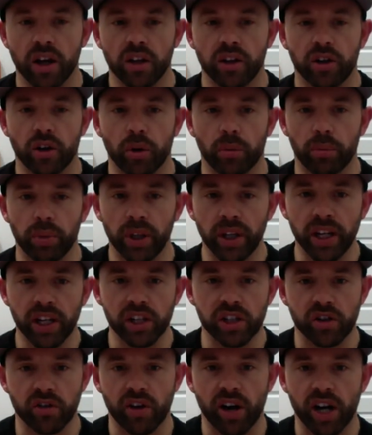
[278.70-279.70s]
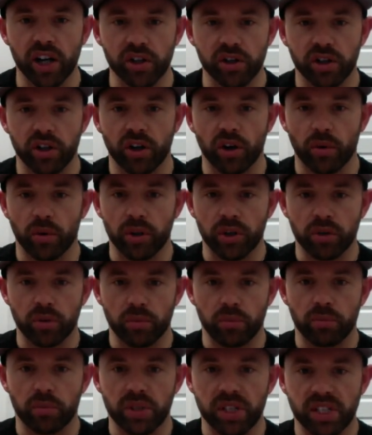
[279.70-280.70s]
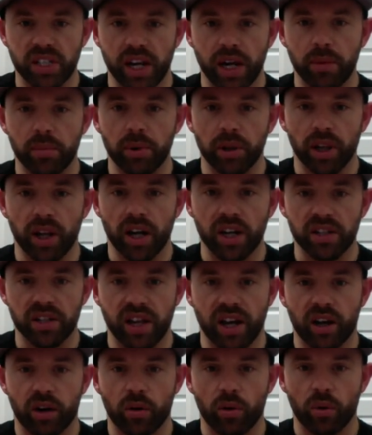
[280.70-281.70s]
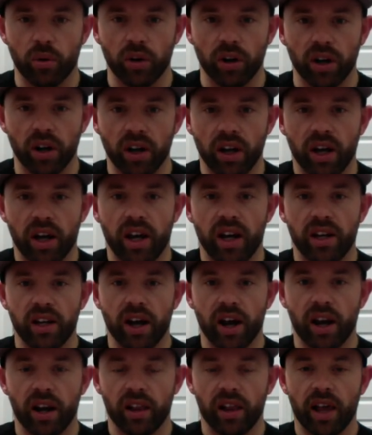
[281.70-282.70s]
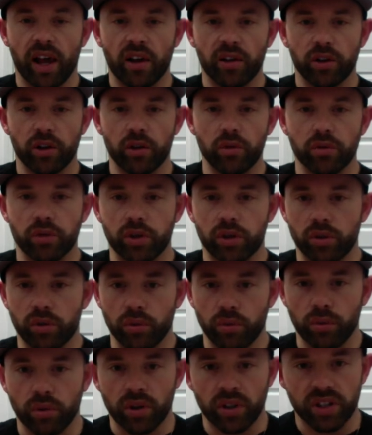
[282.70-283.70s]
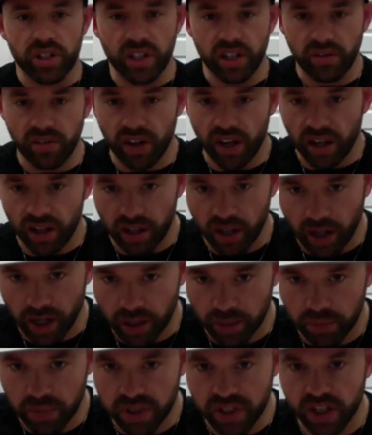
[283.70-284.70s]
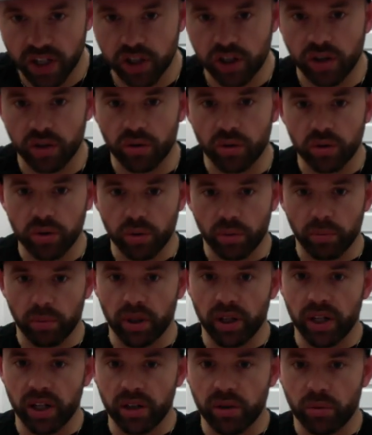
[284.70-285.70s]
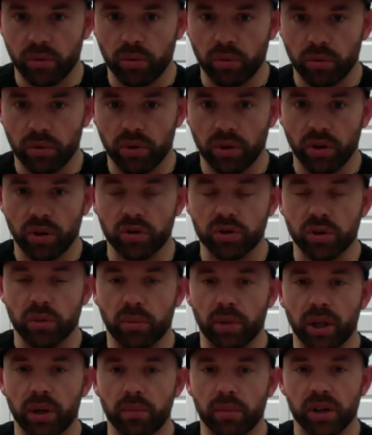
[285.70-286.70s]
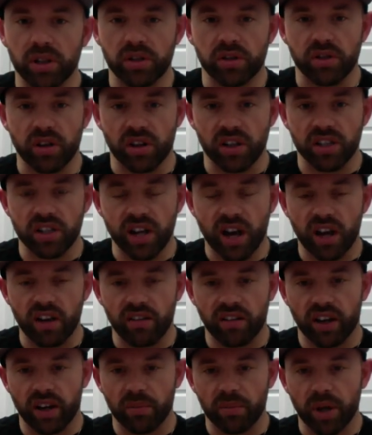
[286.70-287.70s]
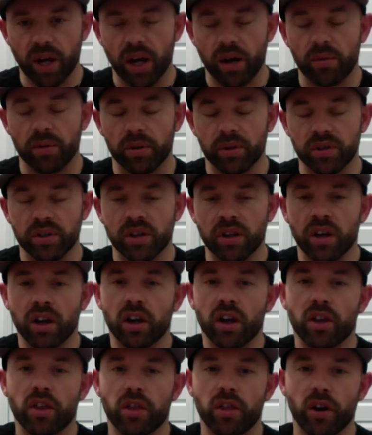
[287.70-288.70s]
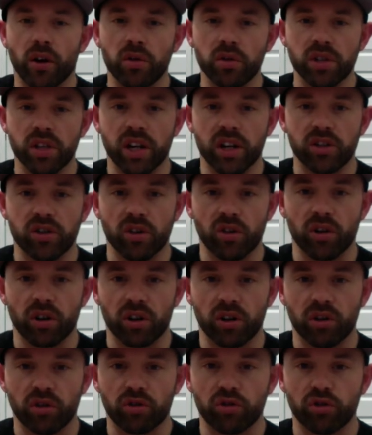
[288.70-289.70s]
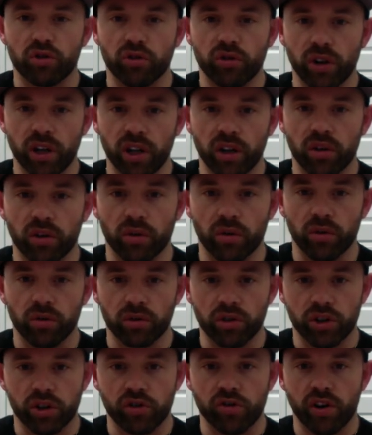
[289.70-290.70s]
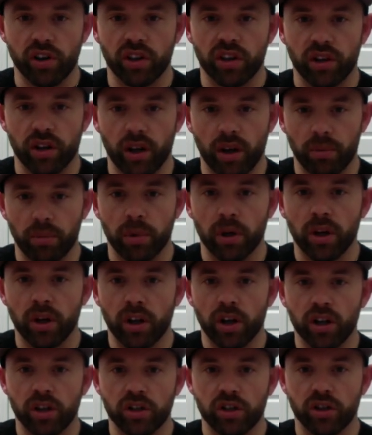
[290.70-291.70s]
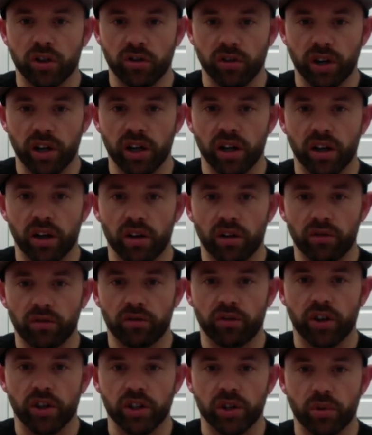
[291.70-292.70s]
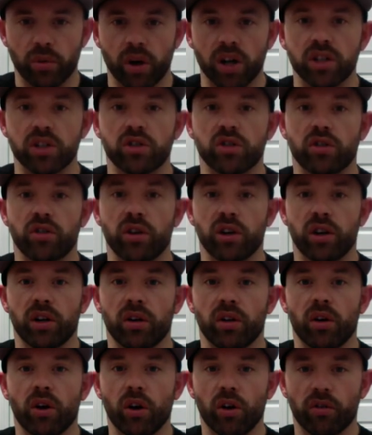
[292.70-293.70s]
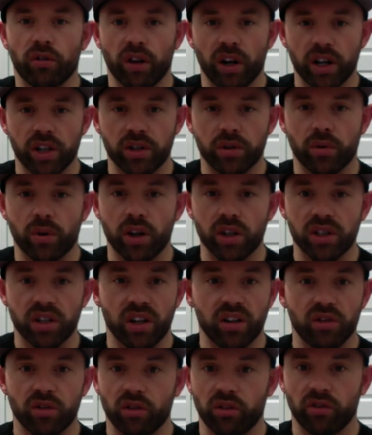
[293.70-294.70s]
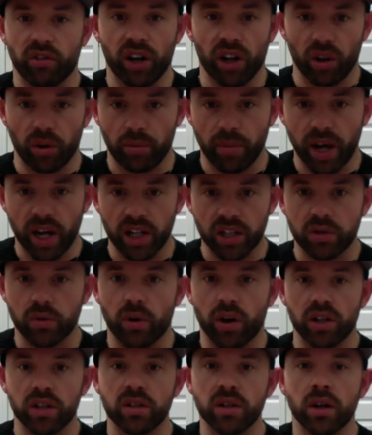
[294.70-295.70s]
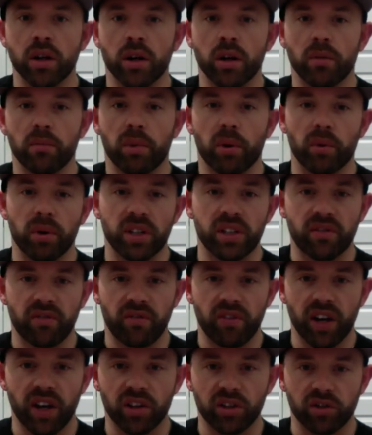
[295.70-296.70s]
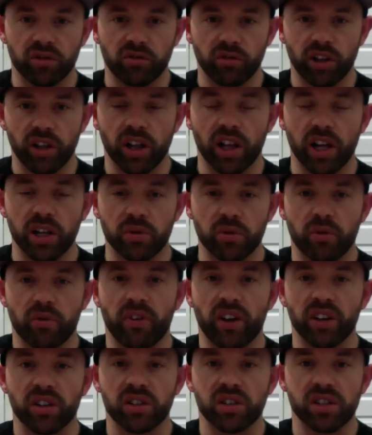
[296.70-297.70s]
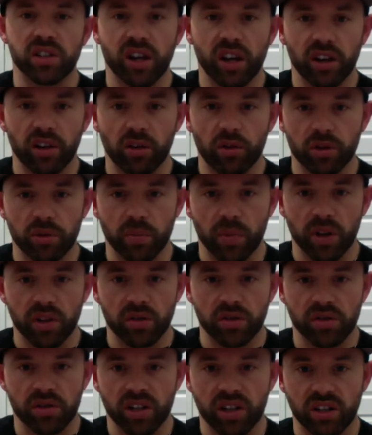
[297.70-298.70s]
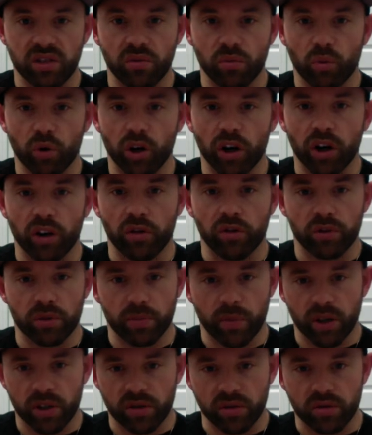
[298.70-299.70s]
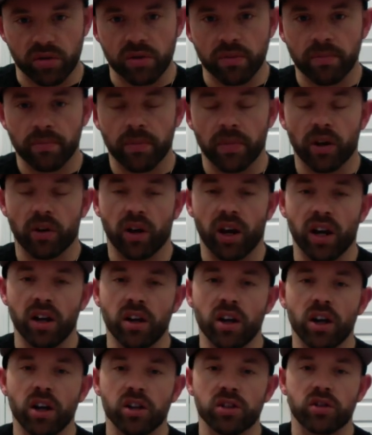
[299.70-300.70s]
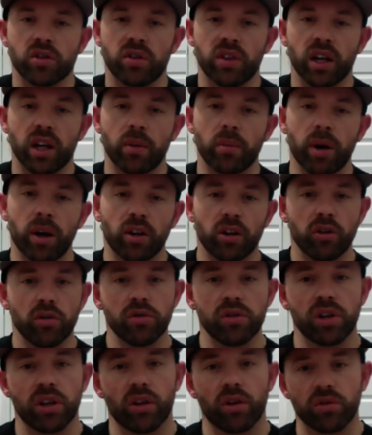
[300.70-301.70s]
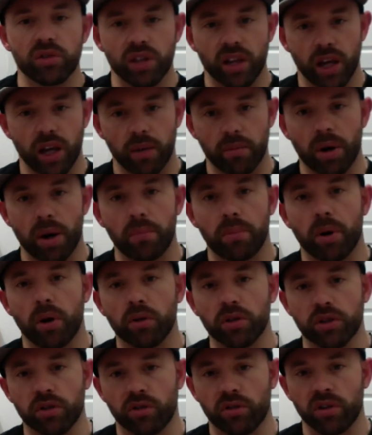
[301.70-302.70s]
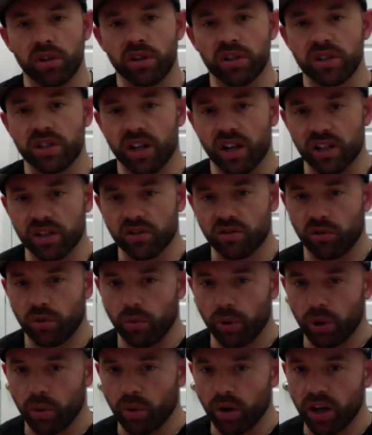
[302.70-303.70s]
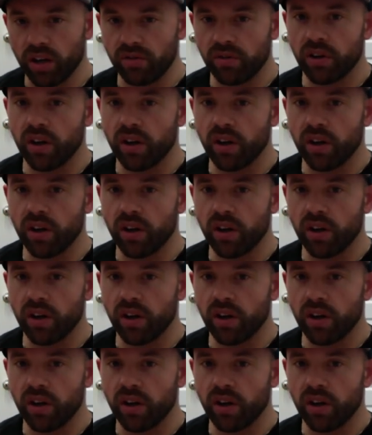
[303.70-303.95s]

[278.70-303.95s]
the obliques are actually going to stabilize that core and not allow you to deviate in any position. Those oblique muscles on the side of the abdominals, those things are critical to strengthen up during front squats, during overhead squats, and during regular back squats. but we fail to realize, we fail to study those muscles and work on those muscles. Okay, so think about using those landmine posts during this next 3-week wave